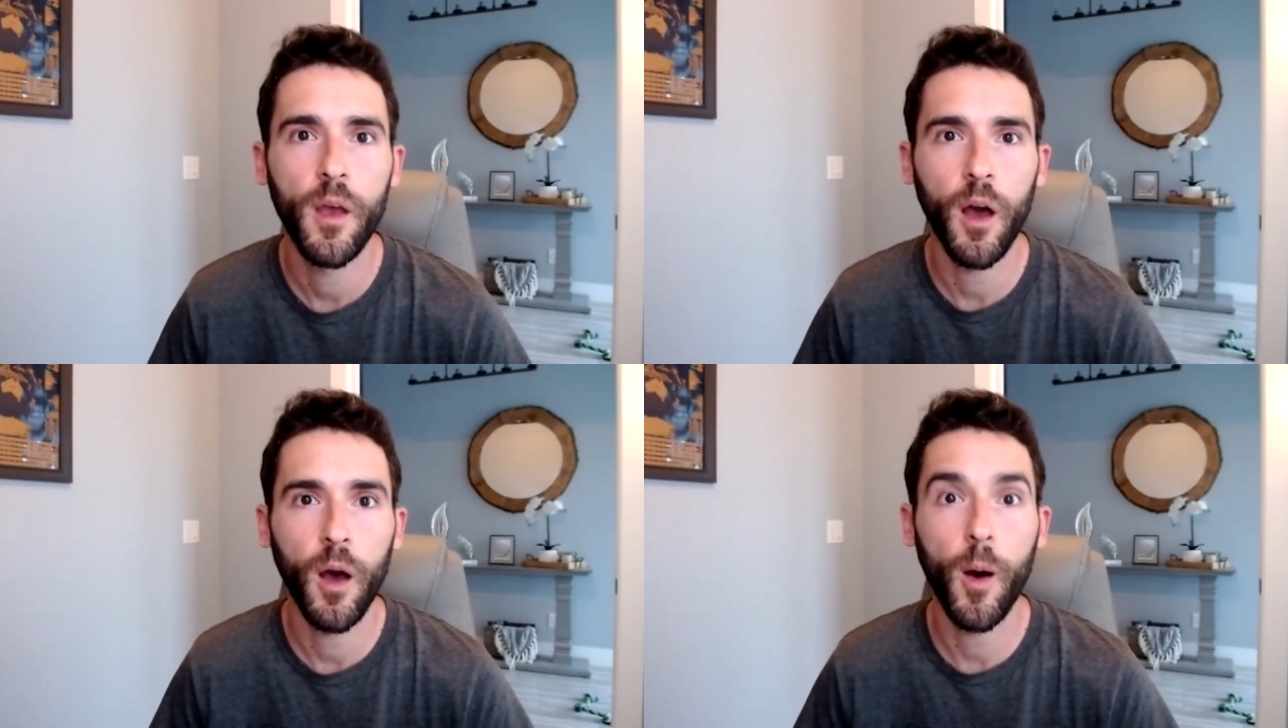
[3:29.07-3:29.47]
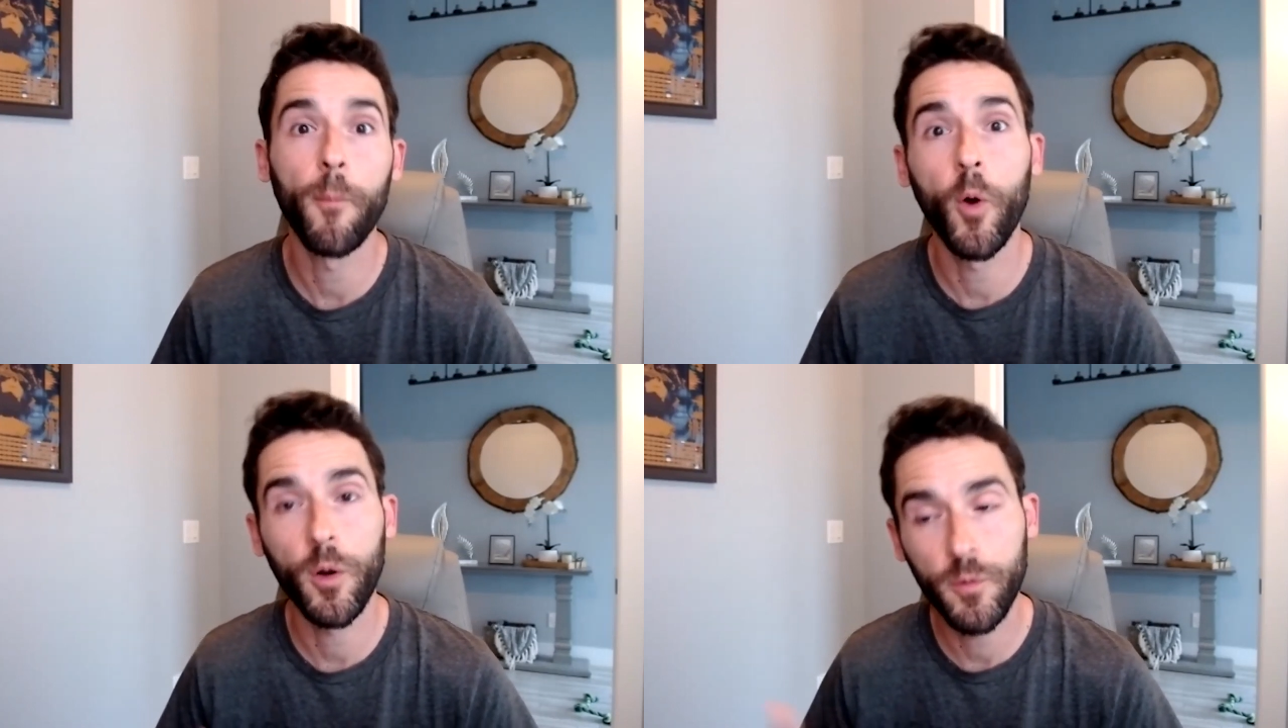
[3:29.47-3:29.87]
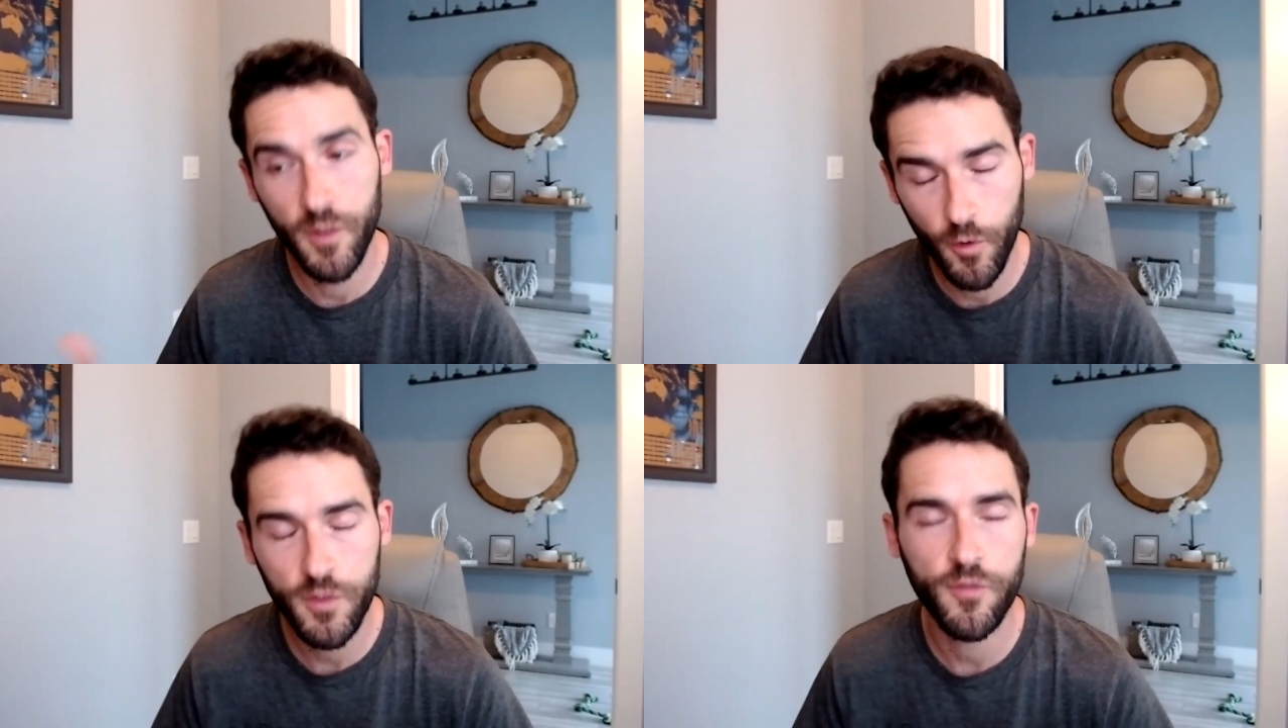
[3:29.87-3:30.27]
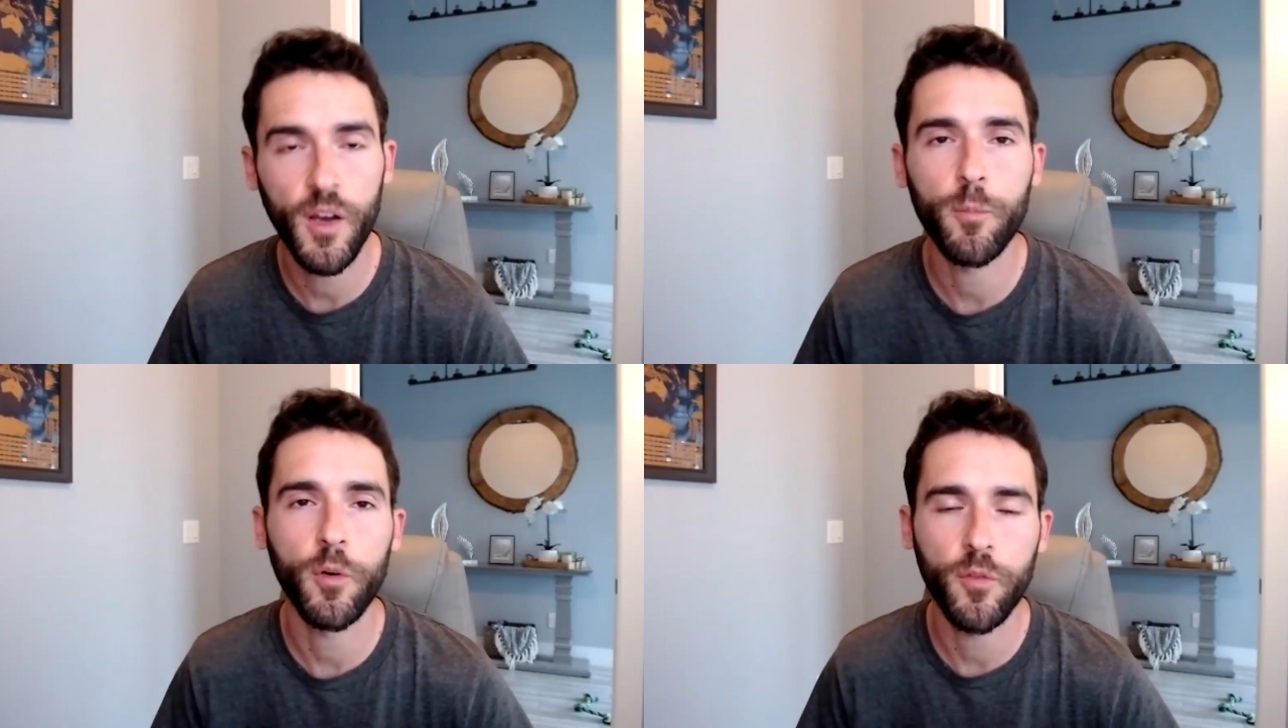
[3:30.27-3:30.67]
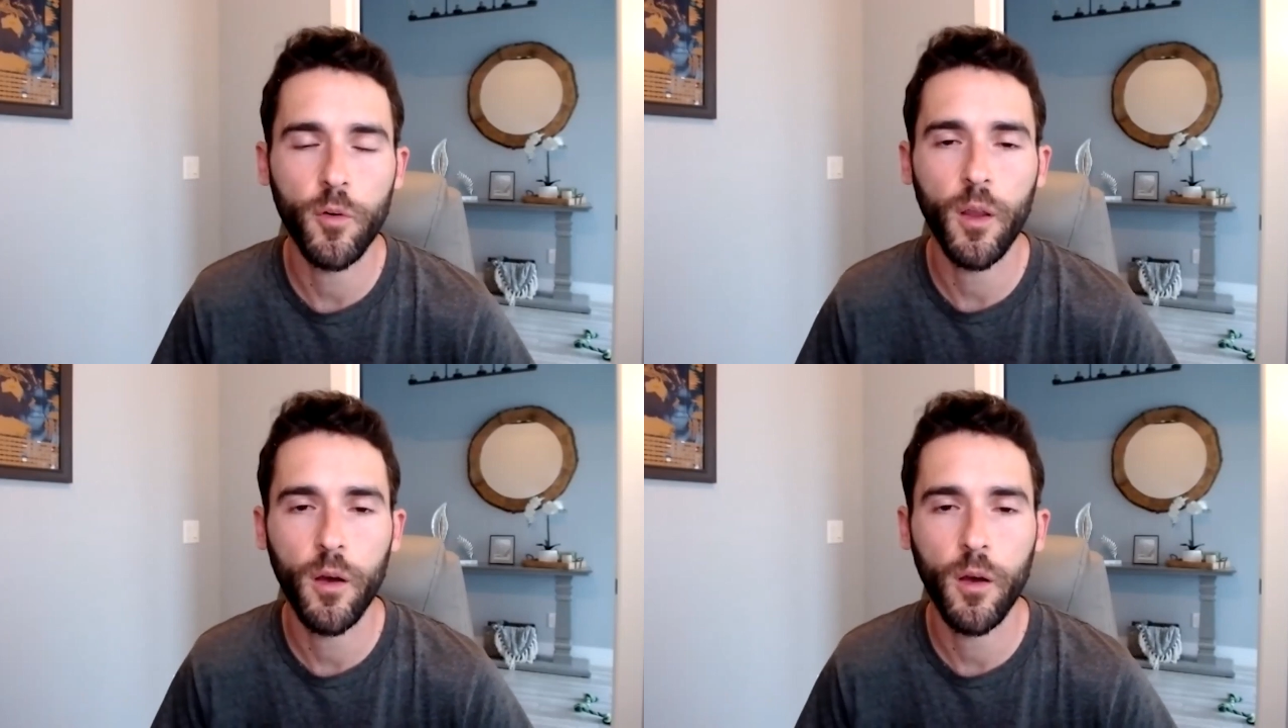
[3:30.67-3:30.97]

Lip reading: a more diversified portfolio.